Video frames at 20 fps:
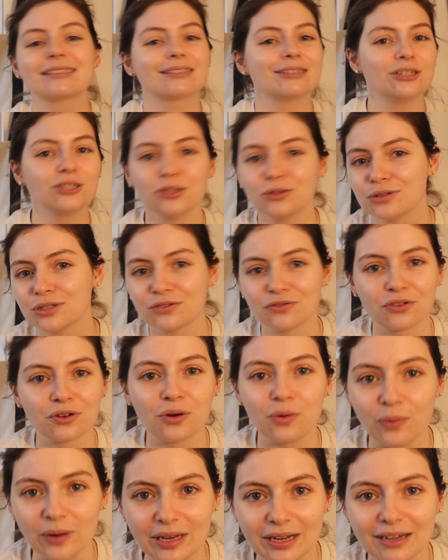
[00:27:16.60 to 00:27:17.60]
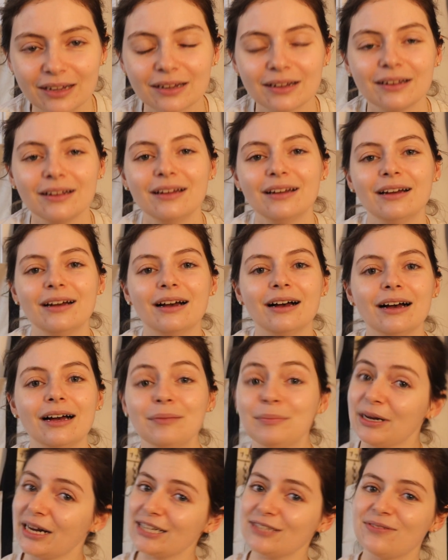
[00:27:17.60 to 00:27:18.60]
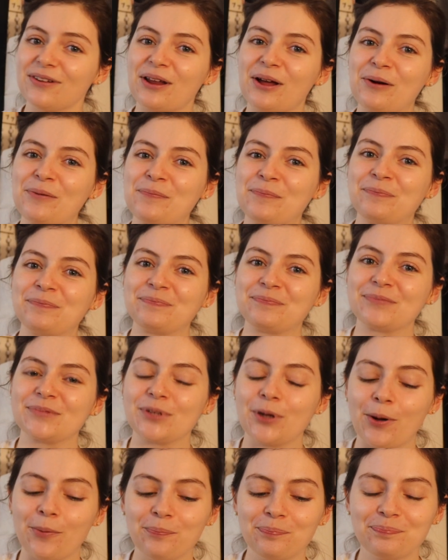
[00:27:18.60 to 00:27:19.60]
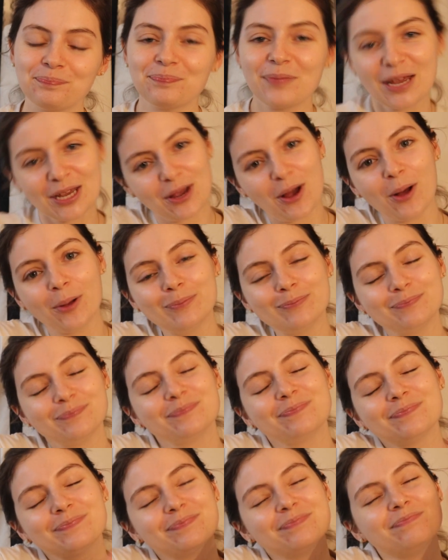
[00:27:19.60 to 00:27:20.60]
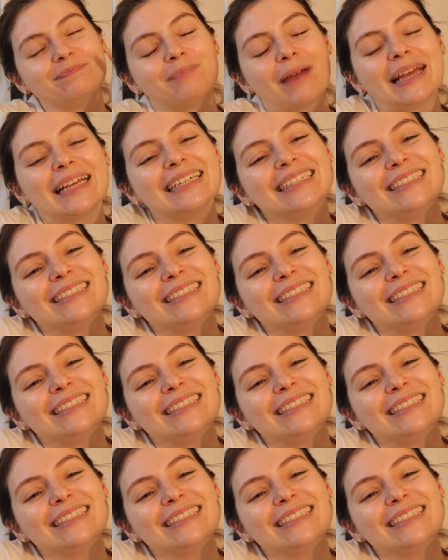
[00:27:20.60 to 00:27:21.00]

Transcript: use for a week in my next video. So thank you all. Bye.